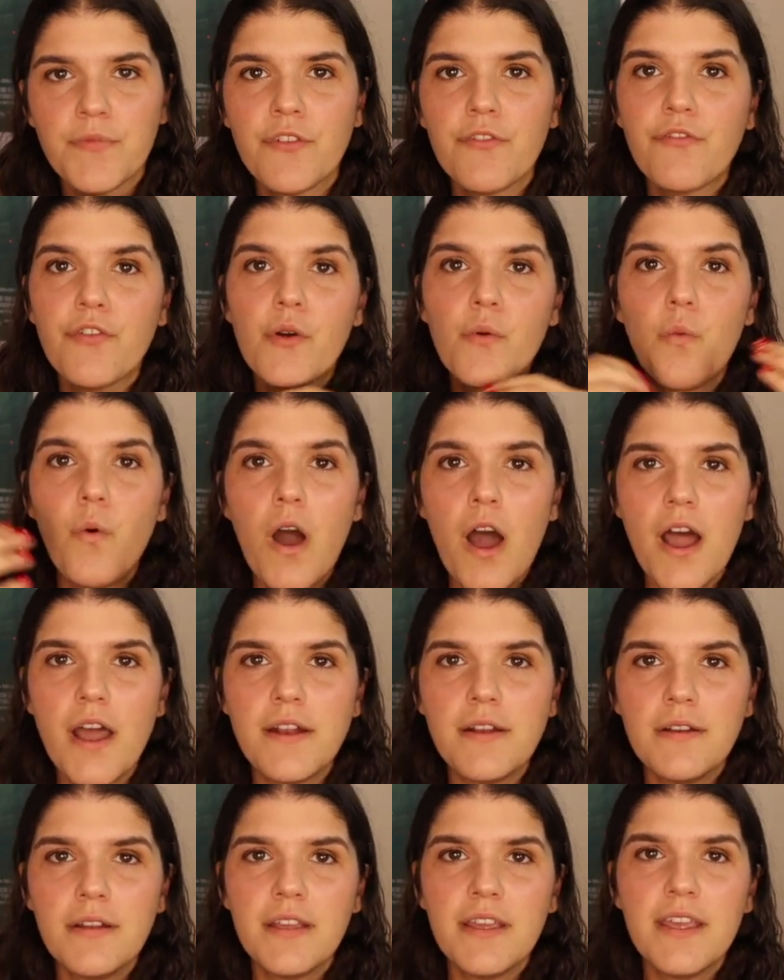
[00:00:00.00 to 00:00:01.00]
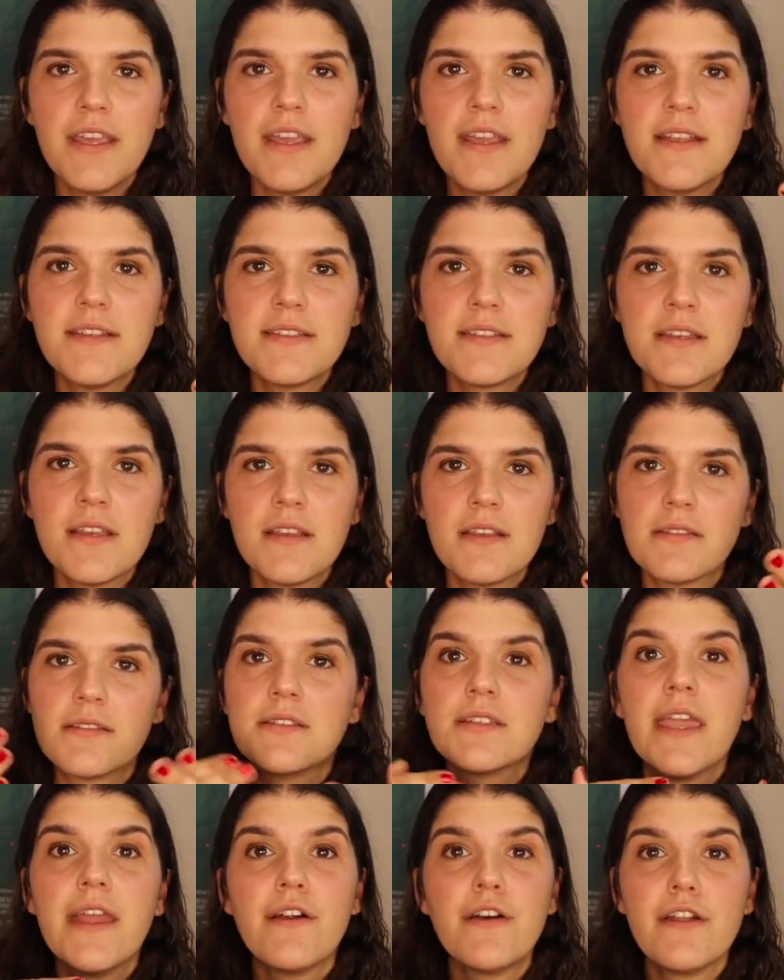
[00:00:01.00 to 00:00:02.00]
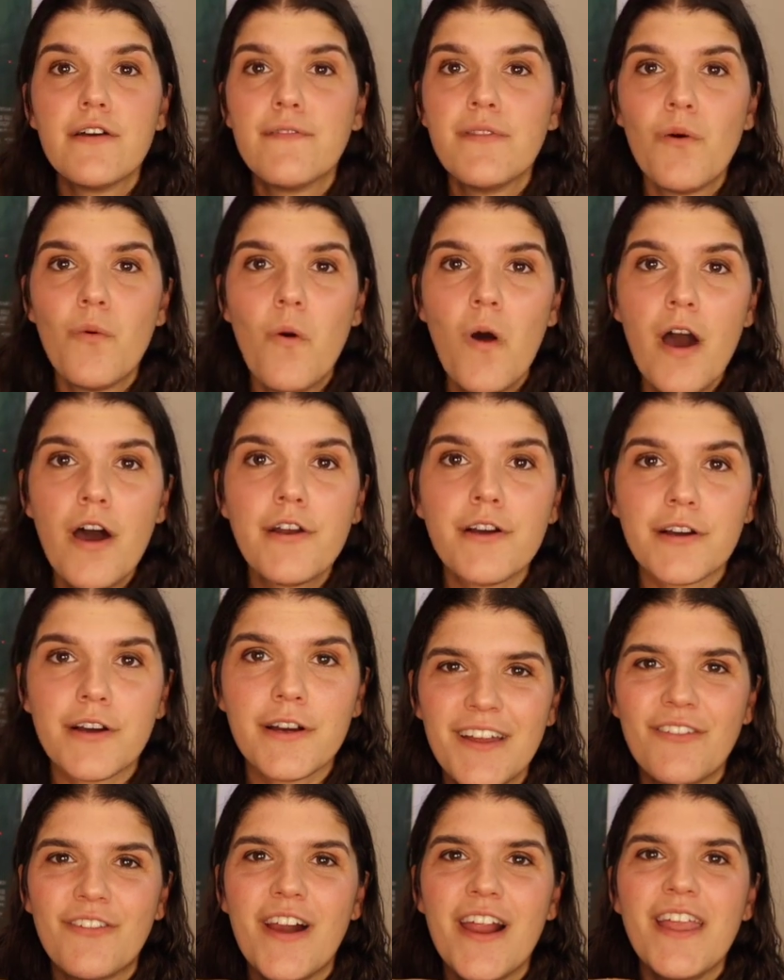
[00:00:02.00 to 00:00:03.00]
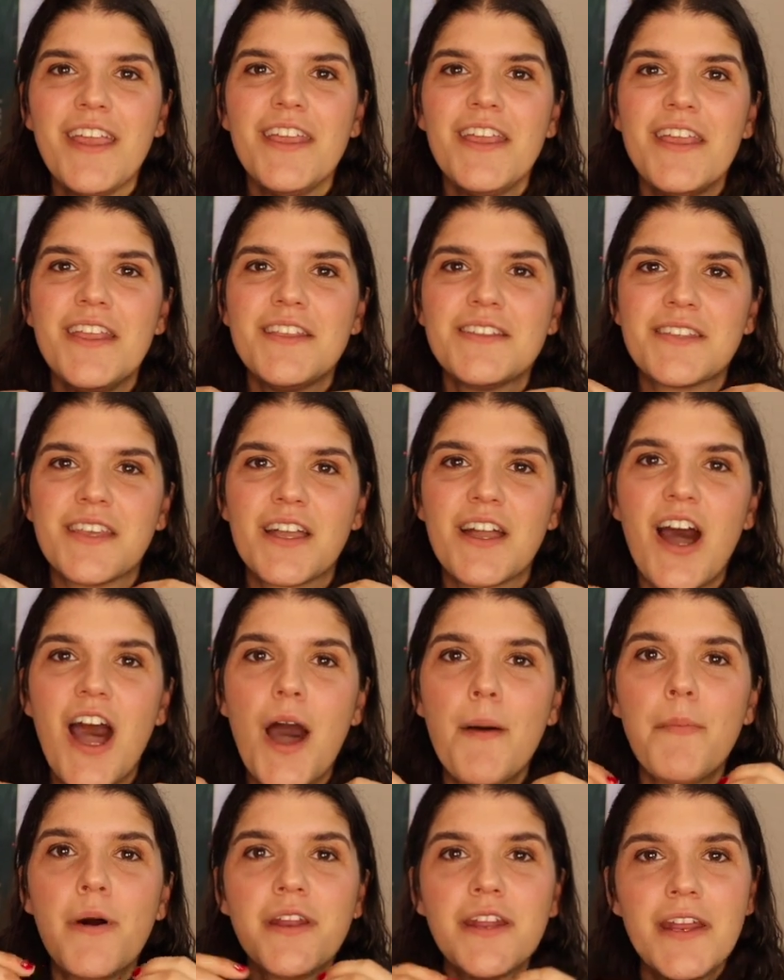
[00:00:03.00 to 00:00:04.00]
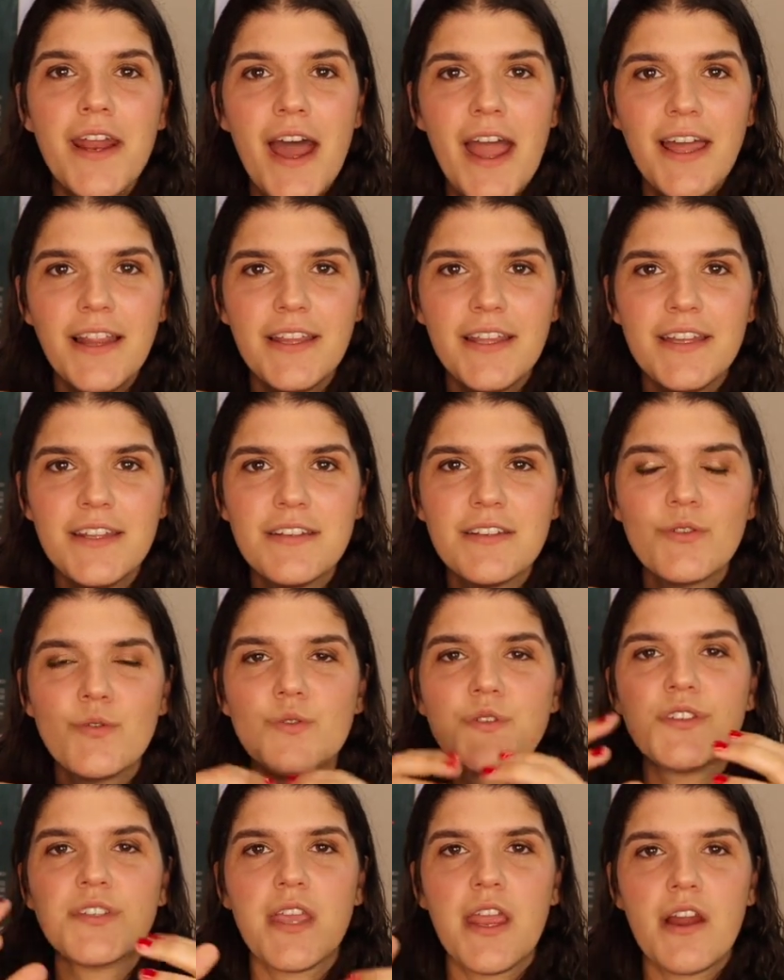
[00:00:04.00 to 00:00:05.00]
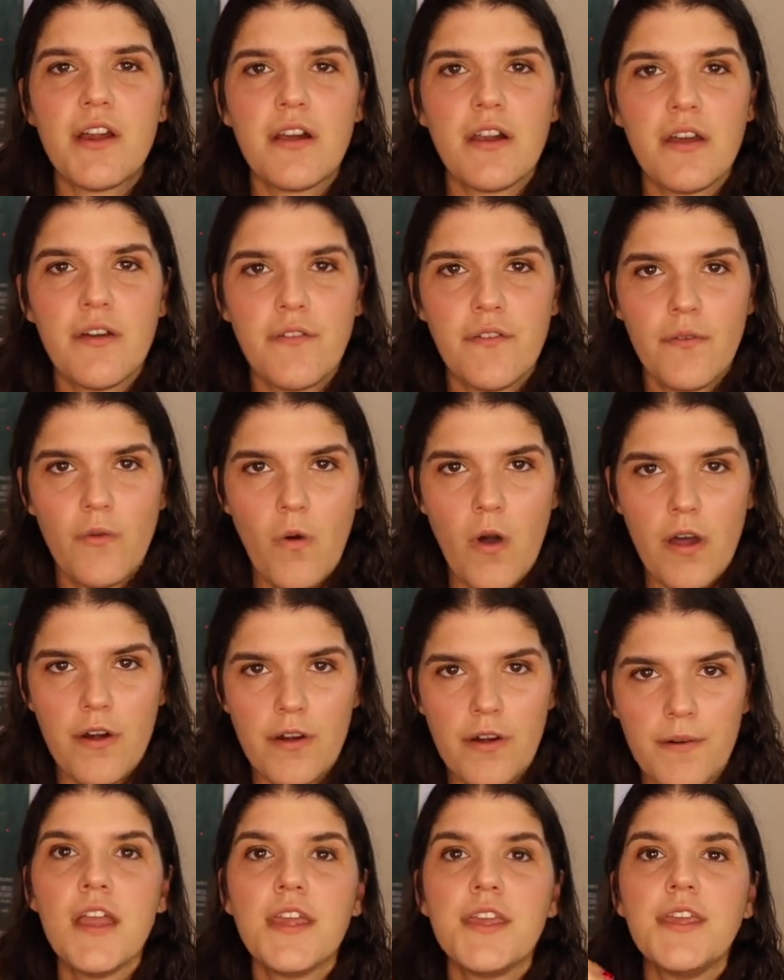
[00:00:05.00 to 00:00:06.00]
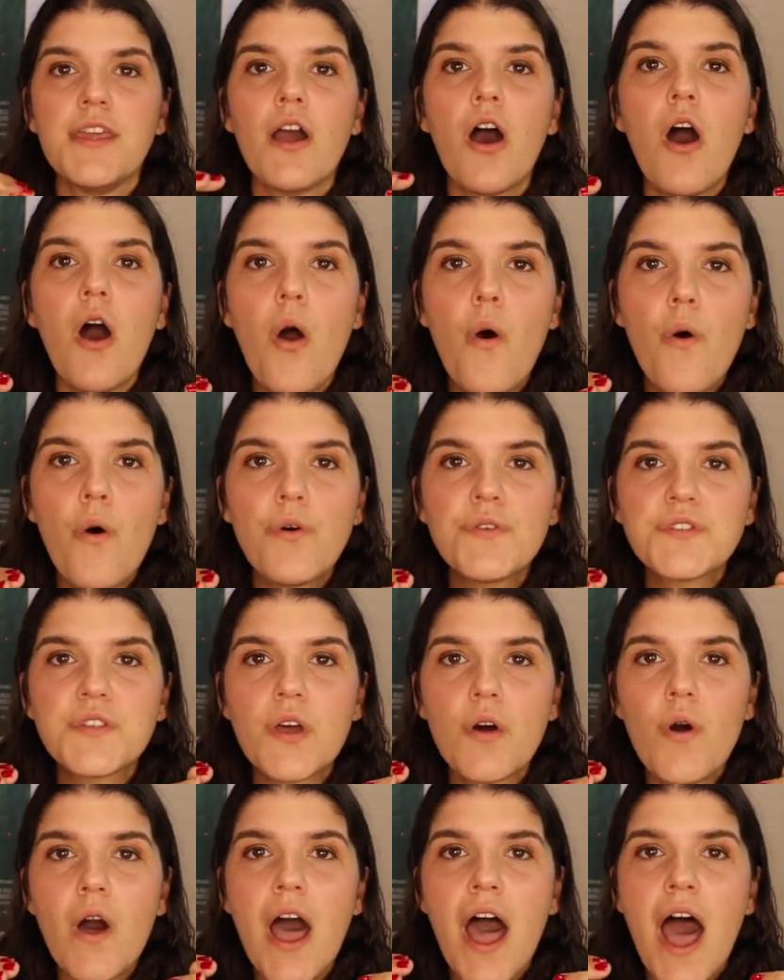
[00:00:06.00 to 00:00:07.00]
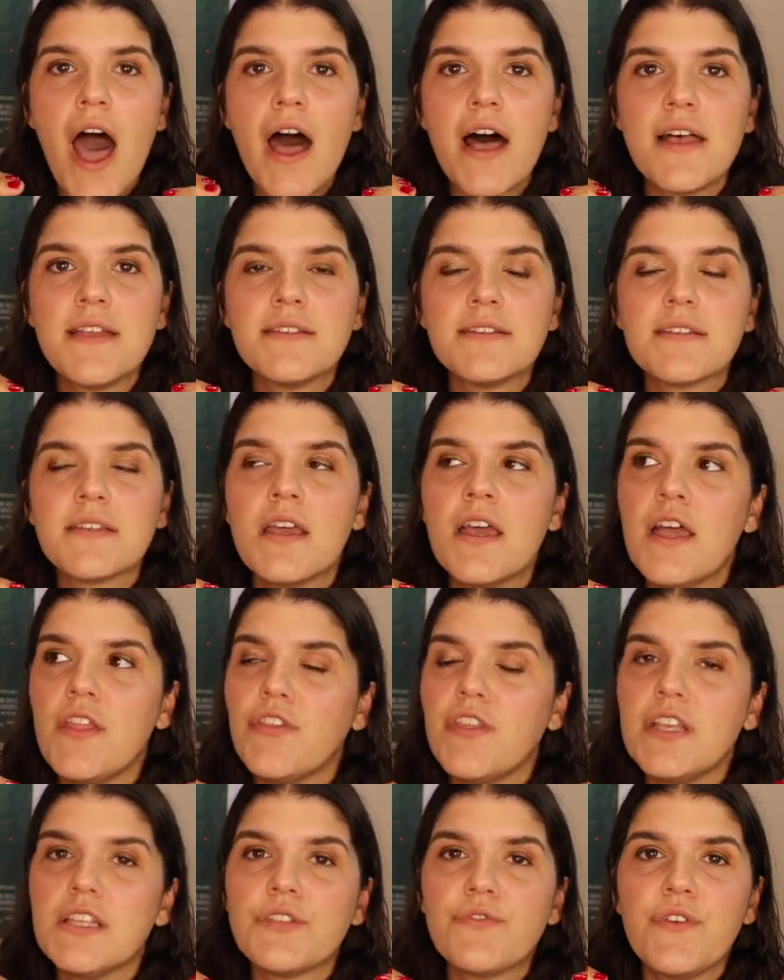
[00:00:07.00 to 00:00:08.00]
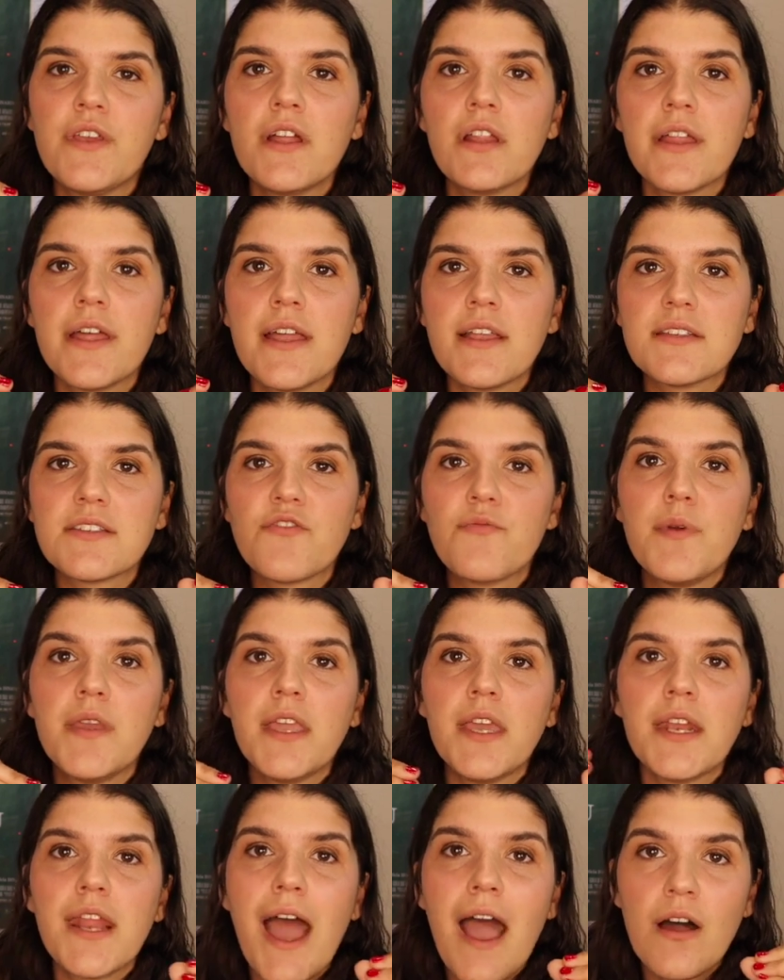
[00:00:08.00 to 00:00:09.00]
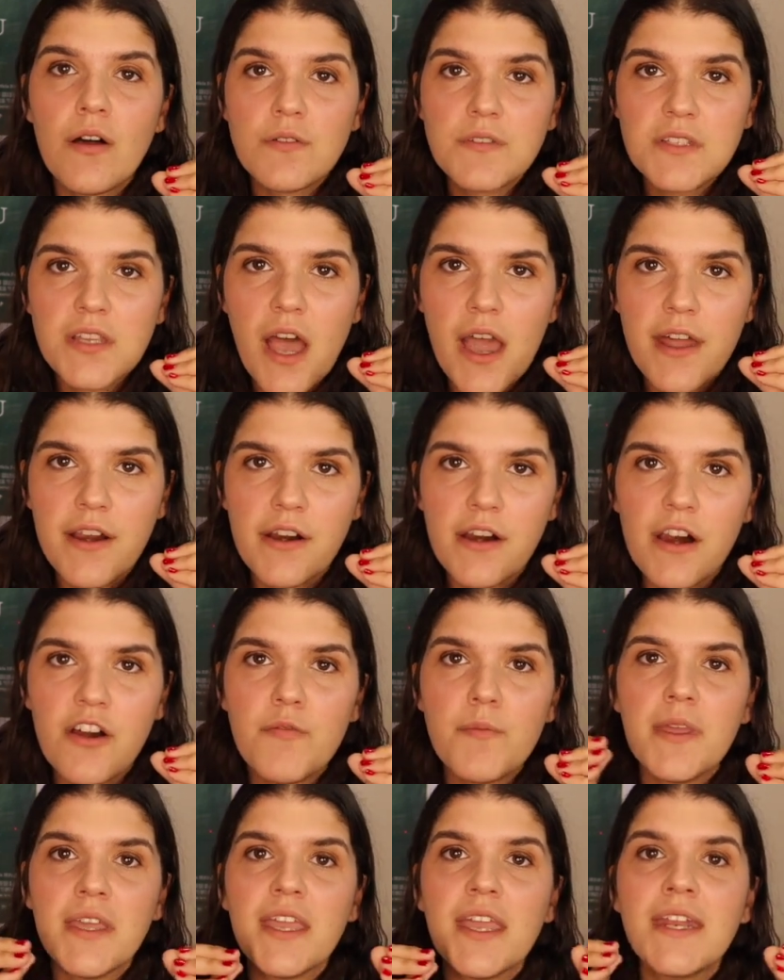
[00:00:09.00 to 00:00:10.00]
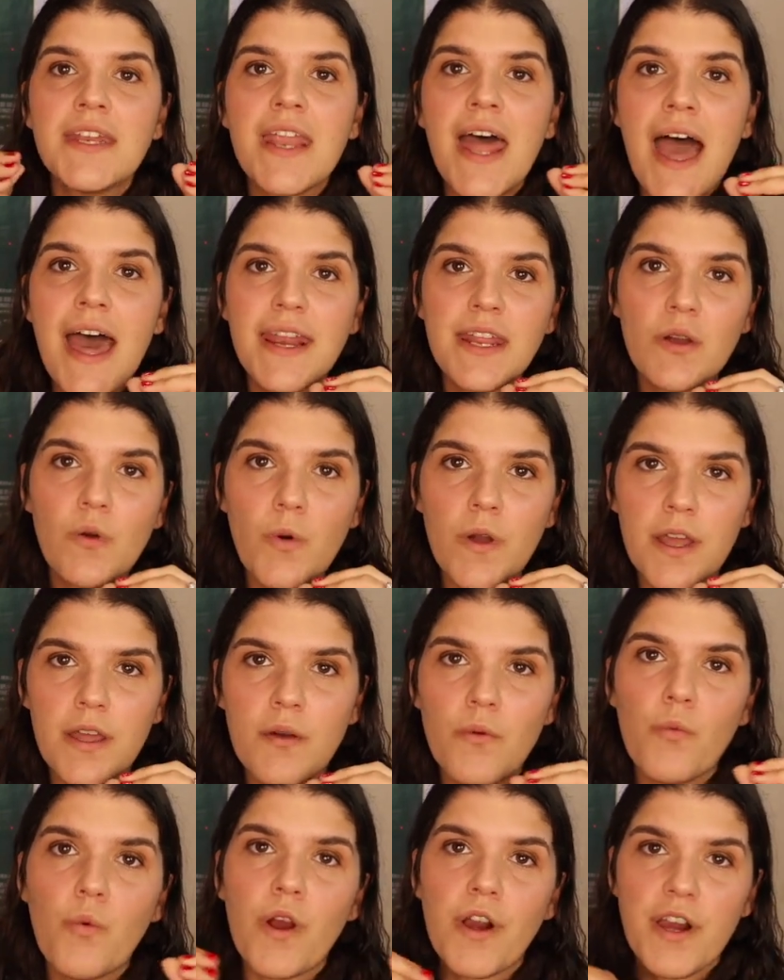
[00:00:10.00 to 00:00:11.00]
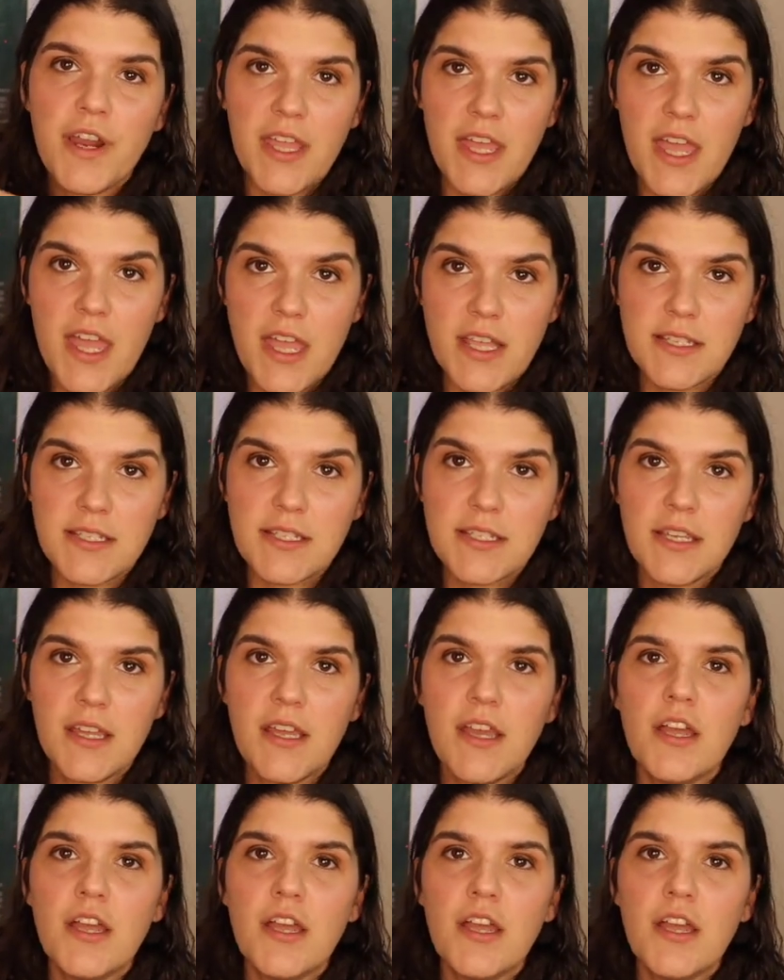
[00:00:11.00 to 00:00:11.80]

For one, he is scared of the water, right? He's a cop on an island who is scared of the water. He also has these feelings of being an outsider, of being inadequate where he is.